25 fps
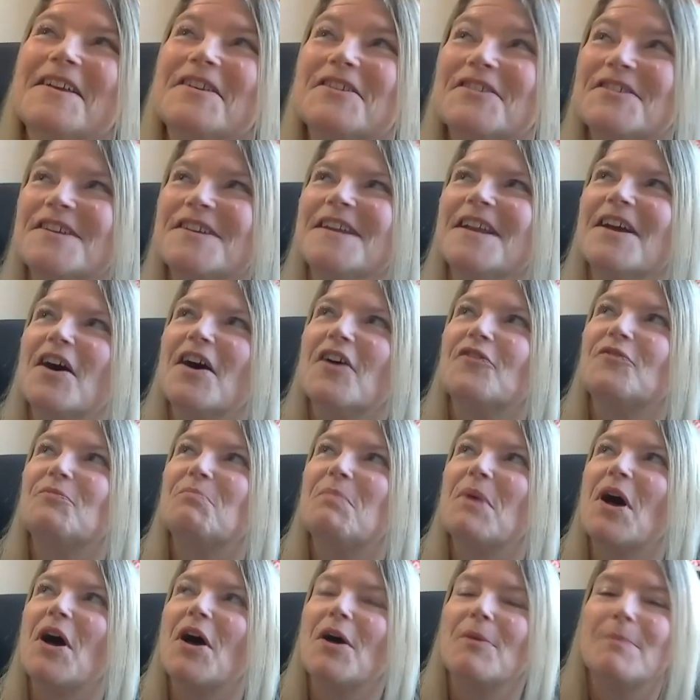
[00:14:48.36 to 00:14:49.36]
She laughed,
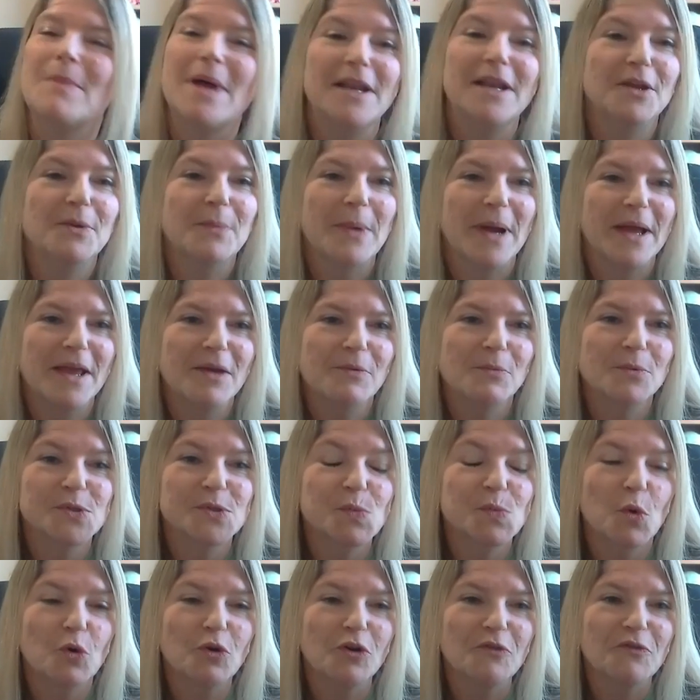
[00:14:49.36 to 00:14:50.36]
but anyway, it
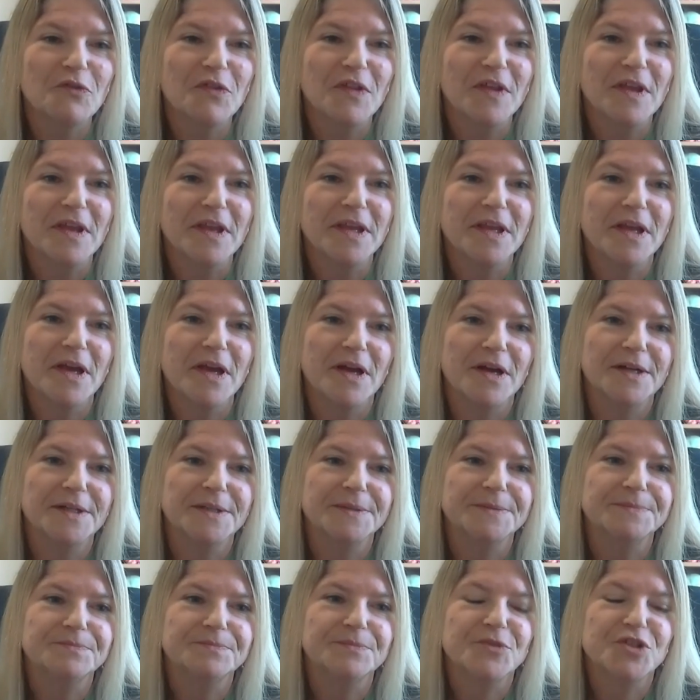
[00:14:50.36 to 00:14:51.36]
was one of the
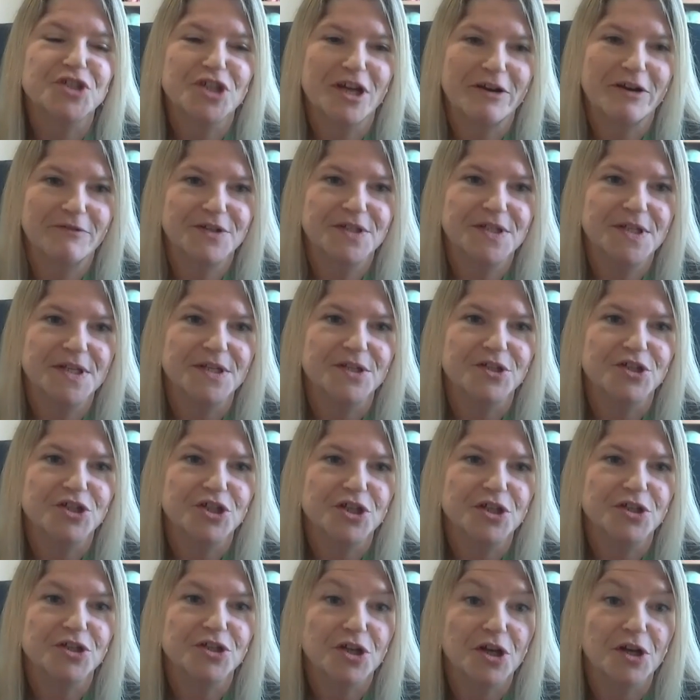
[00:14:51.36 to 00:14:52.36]
charities
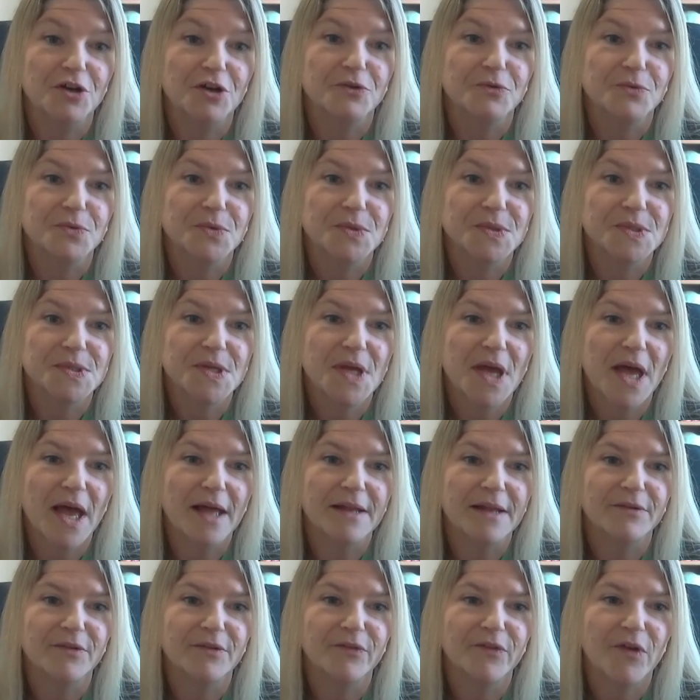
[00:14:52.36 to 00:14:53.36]
she chose,
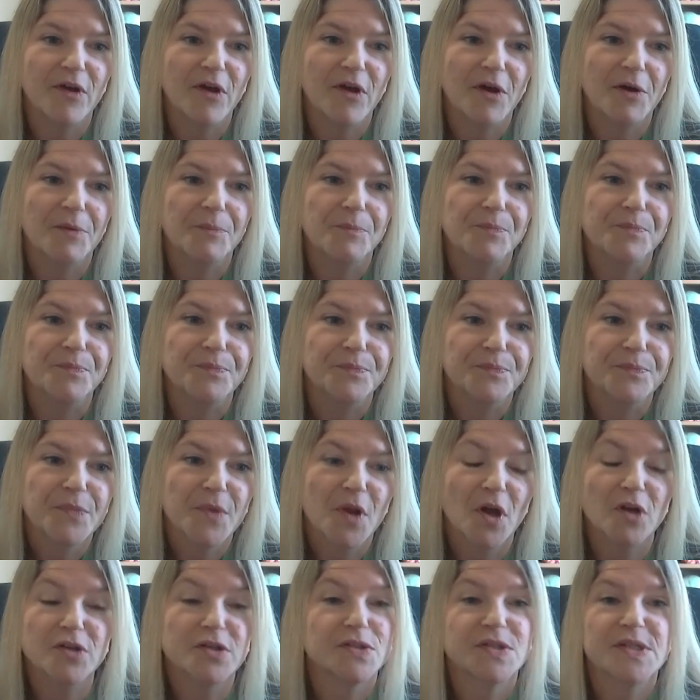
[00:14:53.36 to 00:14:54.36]
and
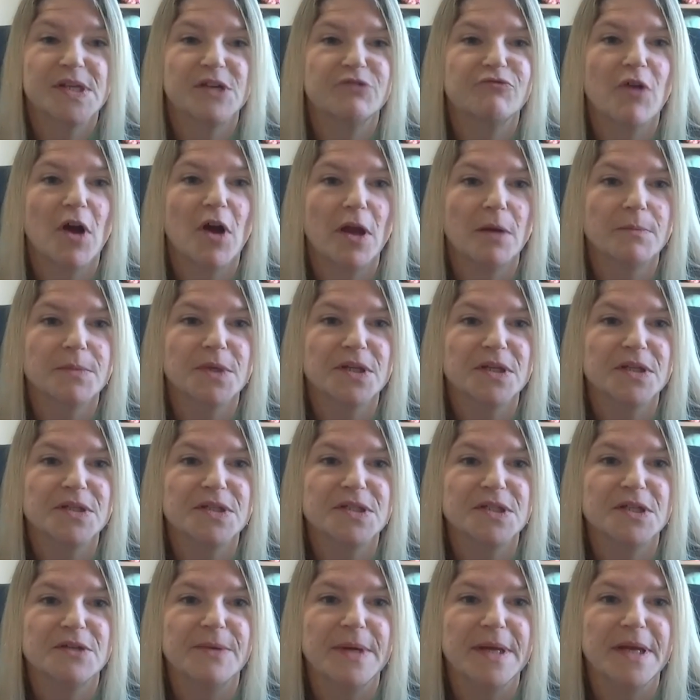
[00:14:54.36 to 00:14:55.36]
I just said, right, I'm going to
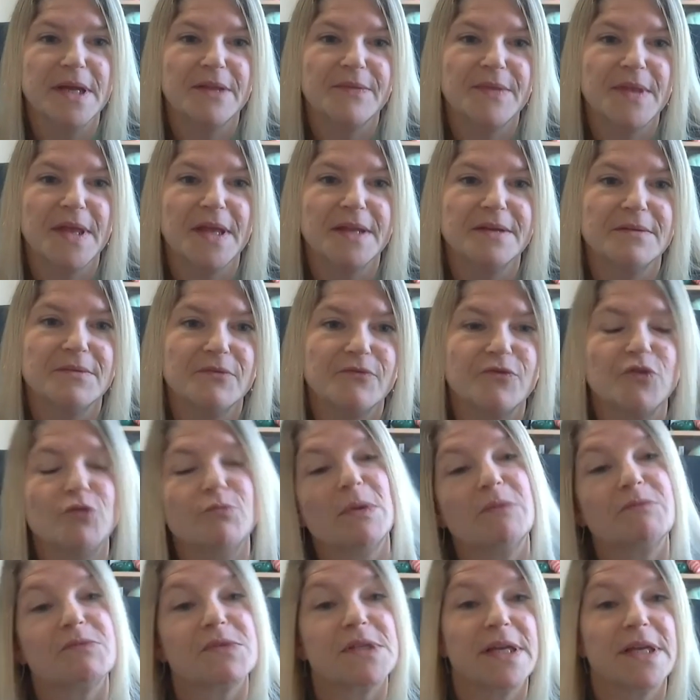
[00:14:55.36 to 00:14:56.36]
do it. And then a few
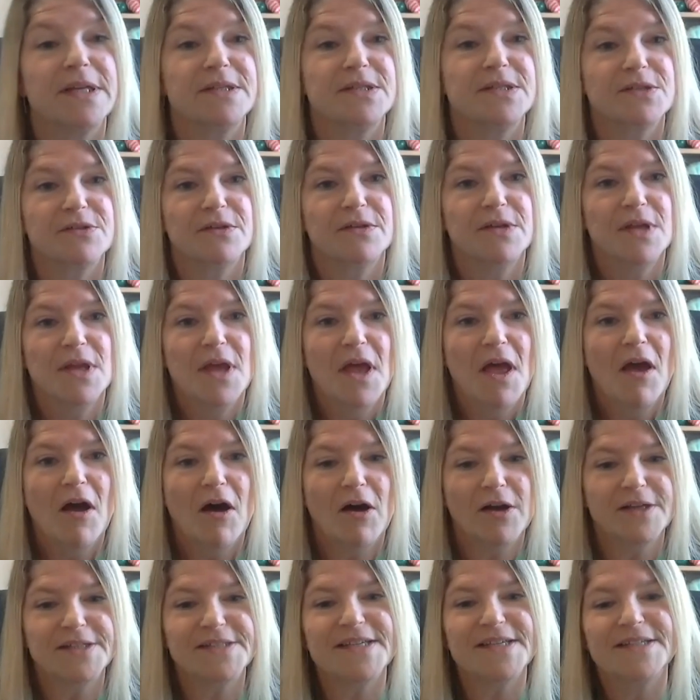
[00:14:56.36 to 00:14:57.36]
months later,
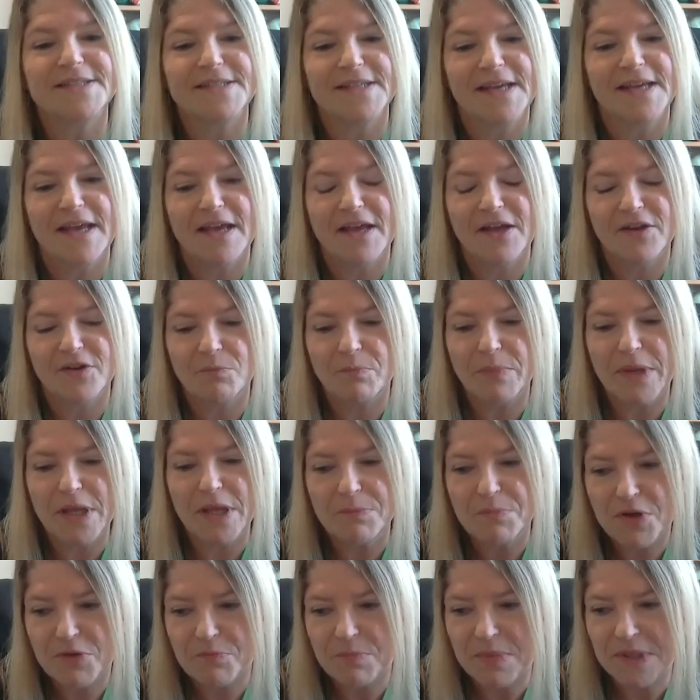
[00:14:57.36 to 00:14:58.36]
I did it. And
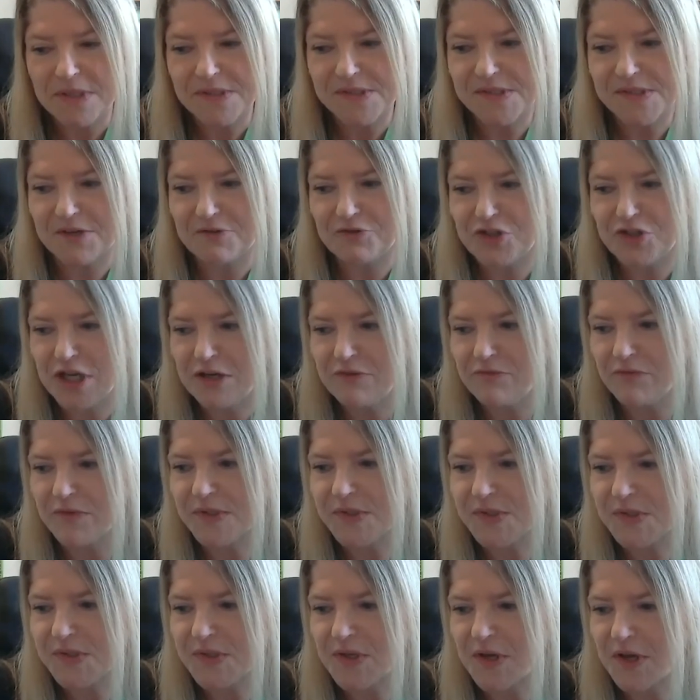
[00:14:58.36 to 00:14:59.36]
people have been so
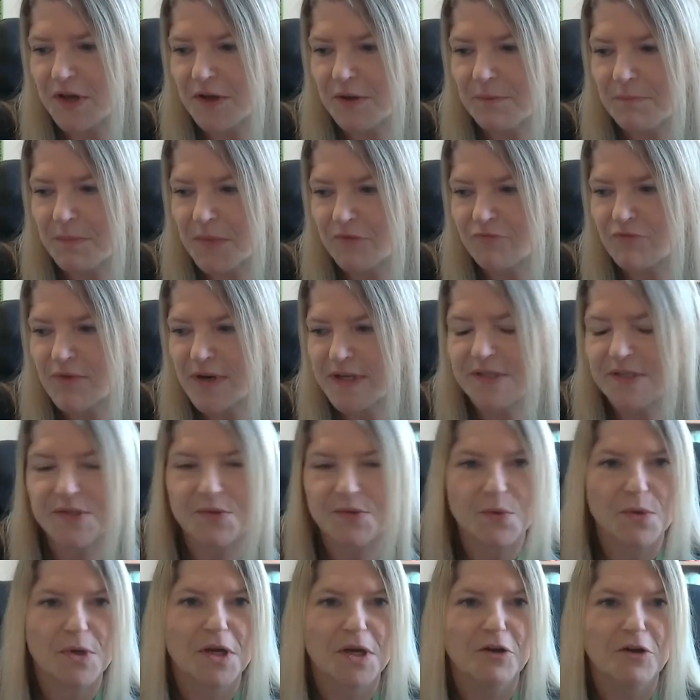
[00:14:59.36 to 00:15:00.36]
generous that I've
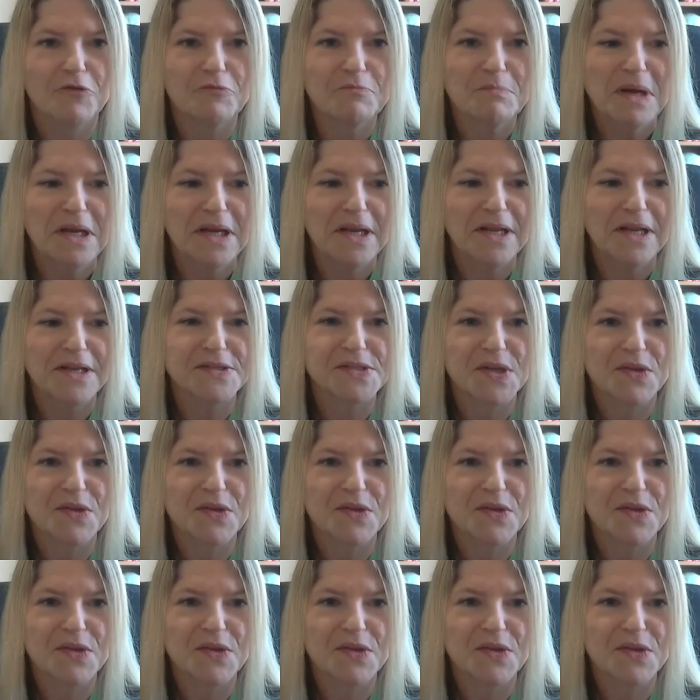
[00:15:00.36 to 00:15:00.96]
raised quite a lot of money.